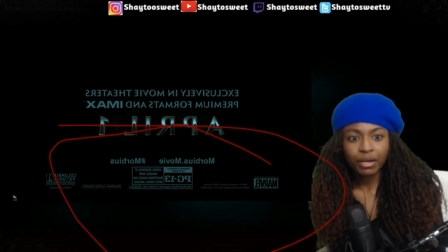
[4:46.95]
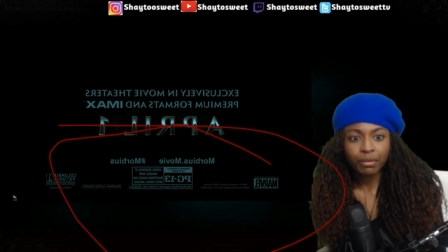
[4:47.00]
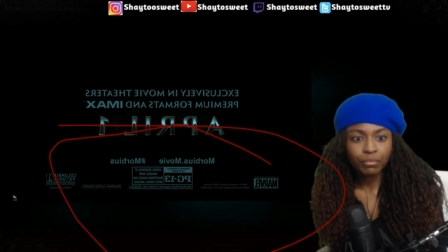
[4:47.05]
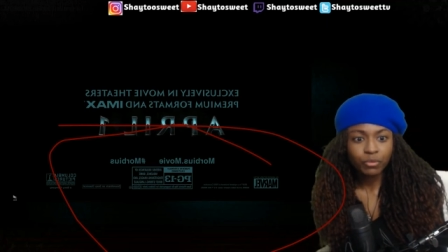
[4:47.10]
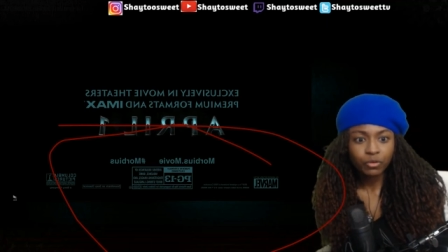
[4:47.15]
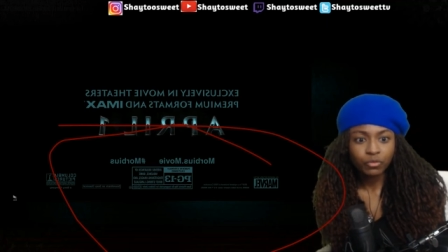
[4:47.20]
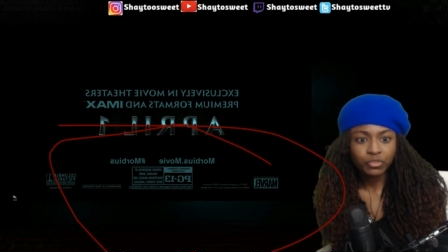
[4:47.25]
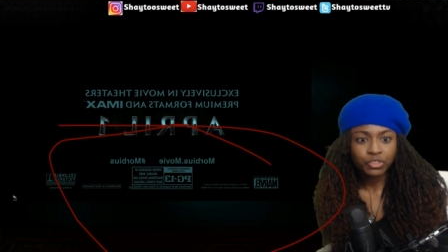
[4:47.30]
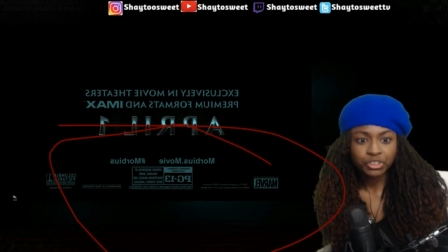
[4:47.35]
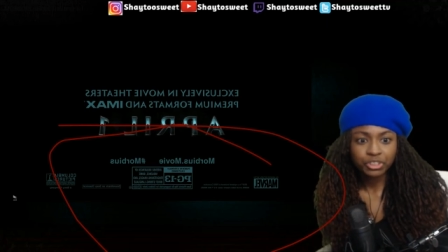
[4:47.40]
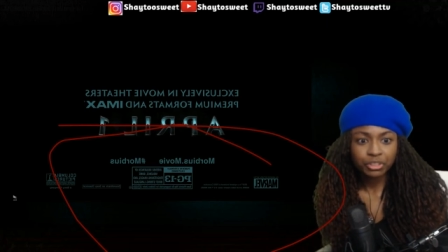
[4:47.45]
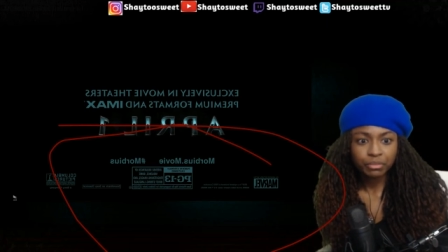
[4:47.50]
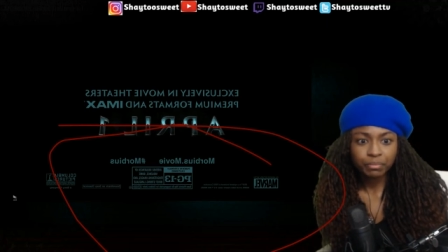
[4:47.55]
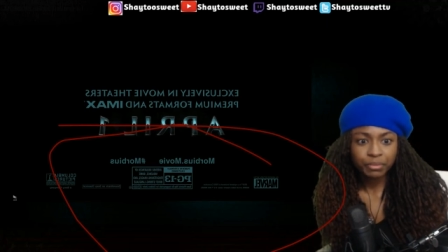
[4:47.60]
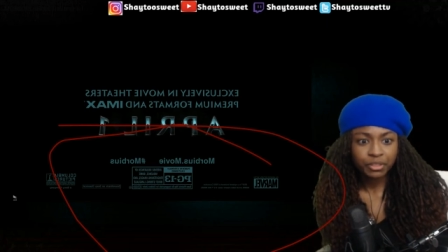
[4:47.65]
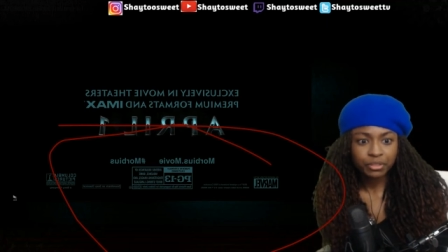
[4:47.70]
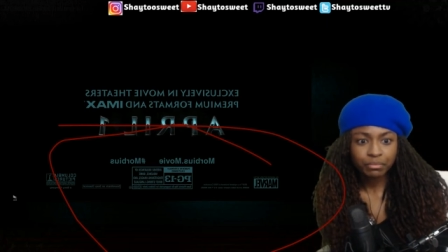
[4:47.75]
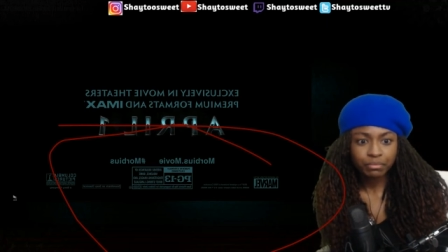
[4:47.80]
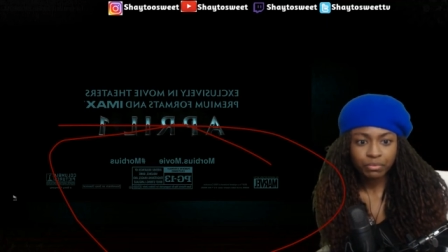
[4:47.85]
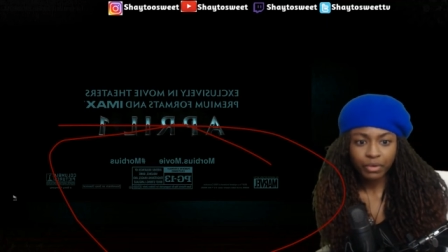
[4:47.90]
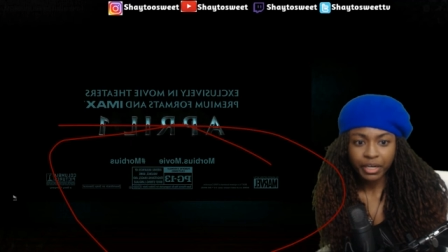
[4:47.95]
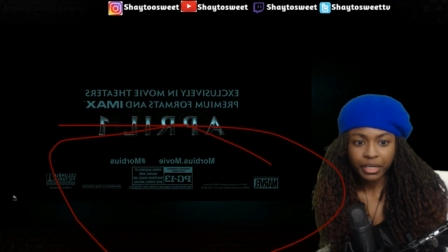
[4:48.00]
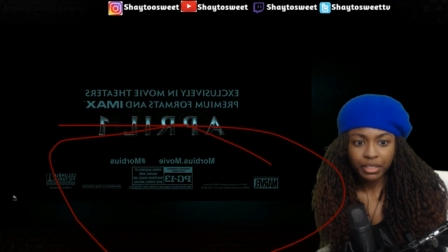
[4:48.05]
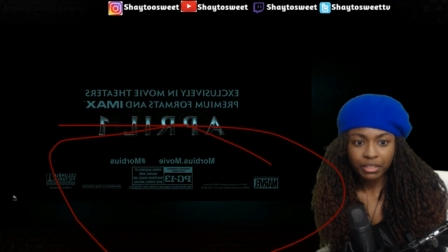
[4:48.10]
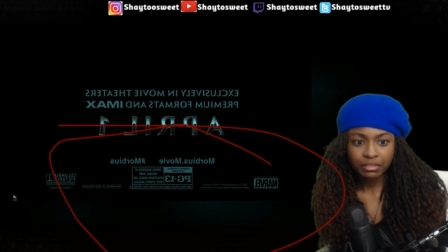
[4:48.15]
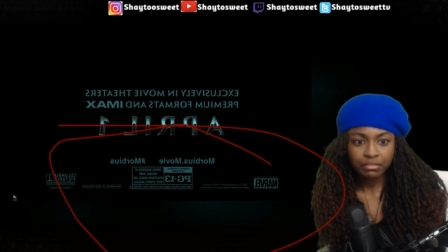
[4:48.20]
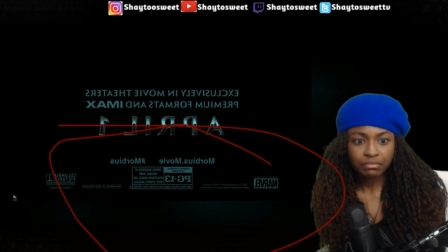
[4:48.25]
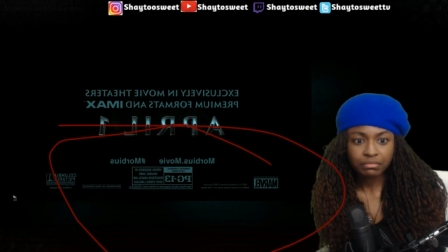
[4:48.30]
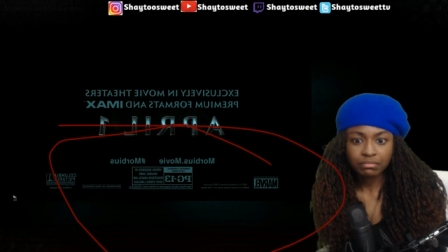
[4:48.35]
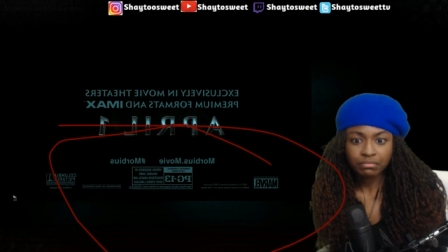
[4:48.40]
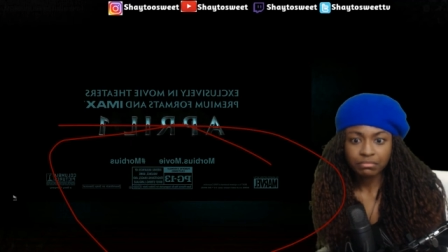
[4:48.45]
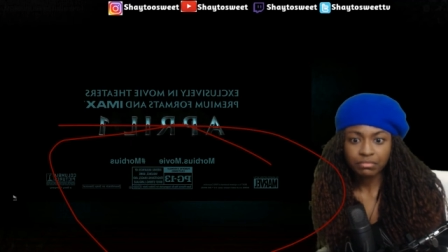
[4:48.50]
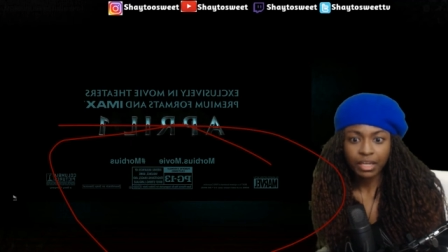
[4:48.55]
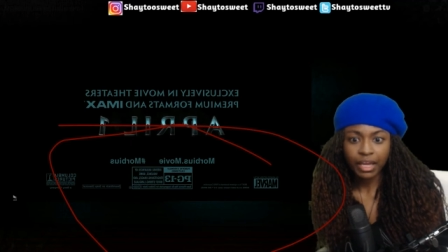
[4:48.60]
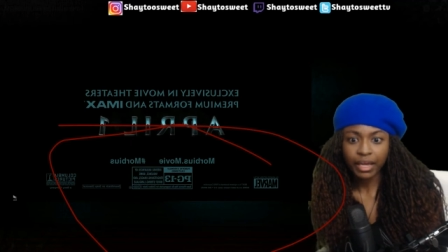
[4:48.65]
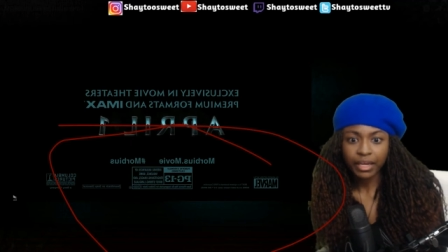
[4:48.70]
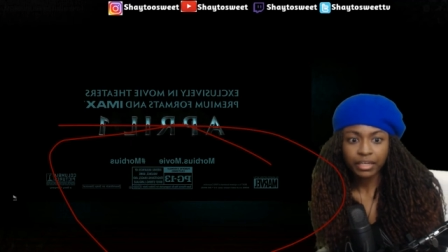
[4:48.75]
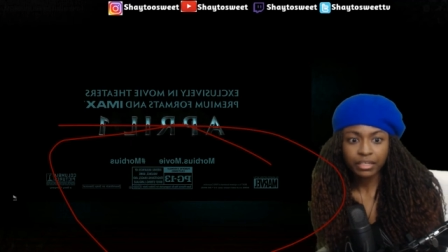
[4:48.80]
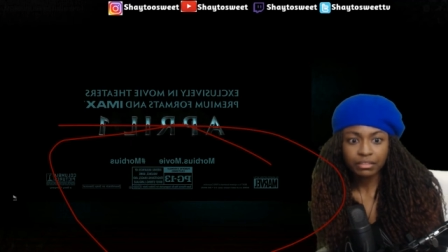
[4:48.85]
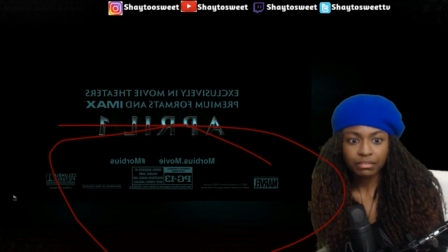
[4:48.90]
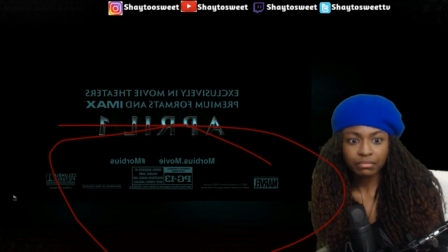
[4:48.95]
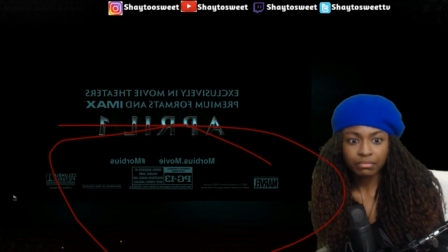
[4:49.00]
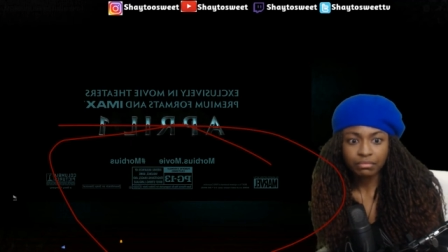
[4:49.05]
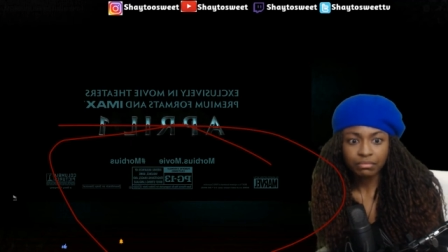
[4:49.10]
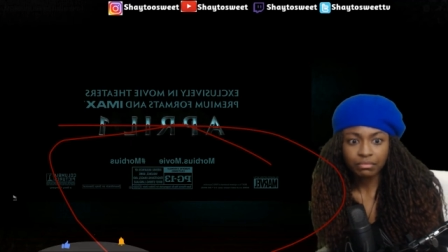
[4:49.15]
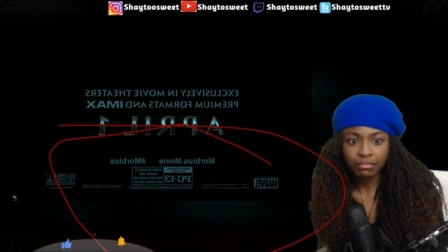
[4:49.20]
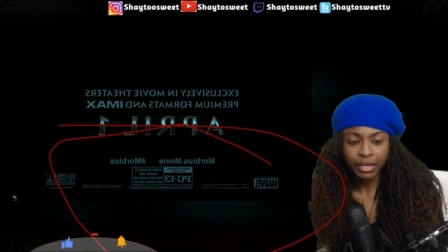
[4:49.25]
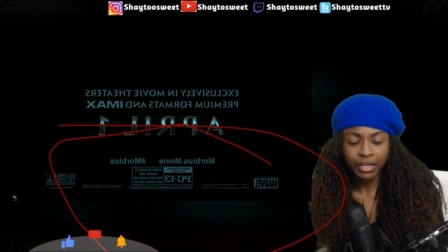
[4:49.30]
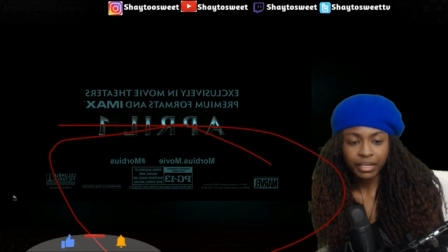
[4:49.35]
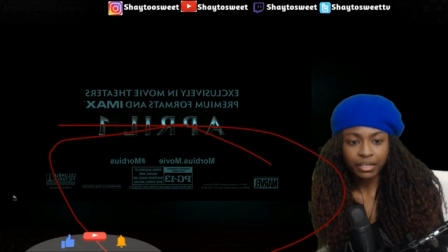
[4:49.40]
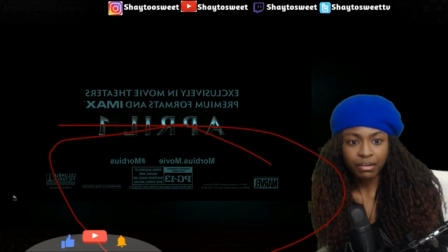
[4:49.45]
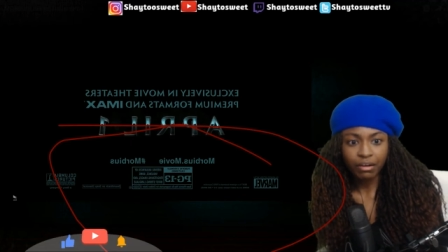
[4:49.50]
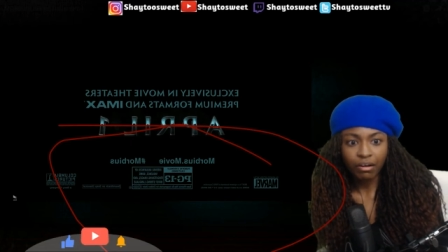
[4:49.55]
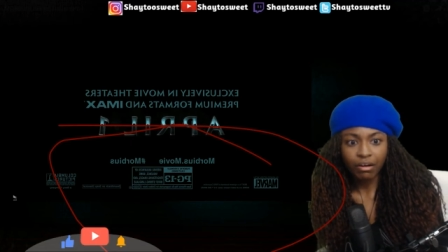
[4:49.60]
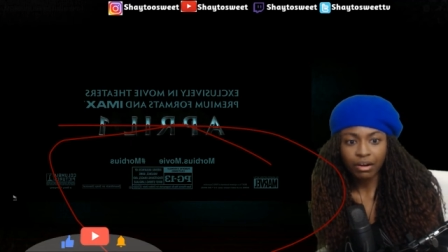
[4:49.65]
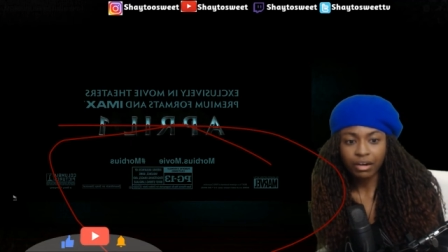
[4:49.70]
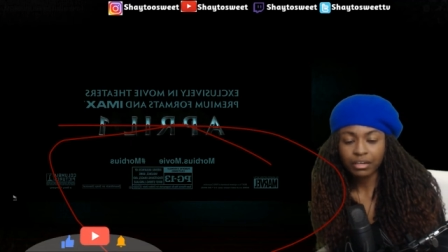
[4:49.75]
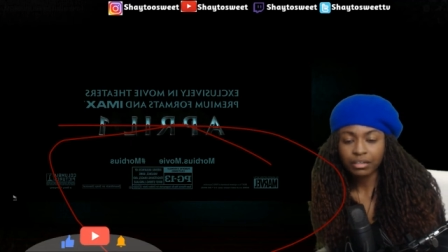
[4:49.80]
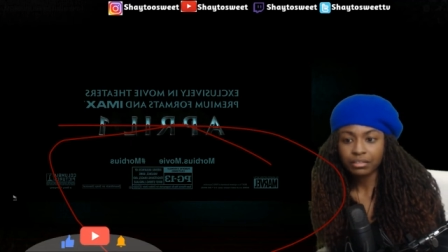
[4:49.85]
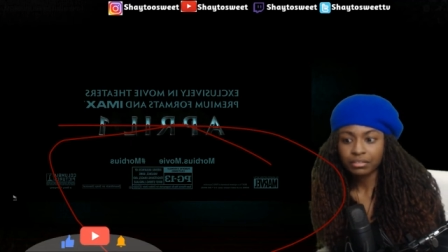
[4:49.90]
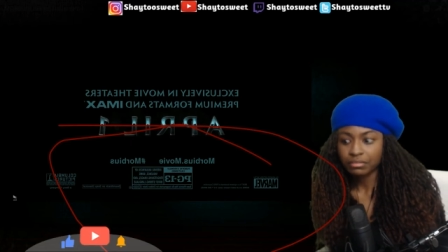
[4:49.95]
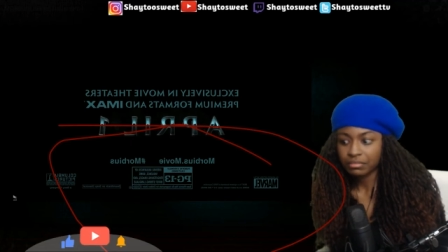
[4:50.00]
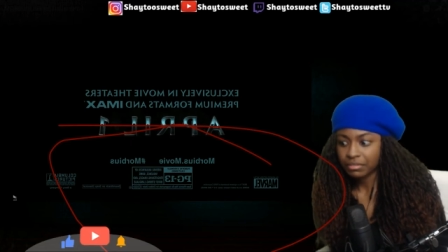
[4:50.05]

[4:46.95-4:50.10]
movies should be rated, like, rated R.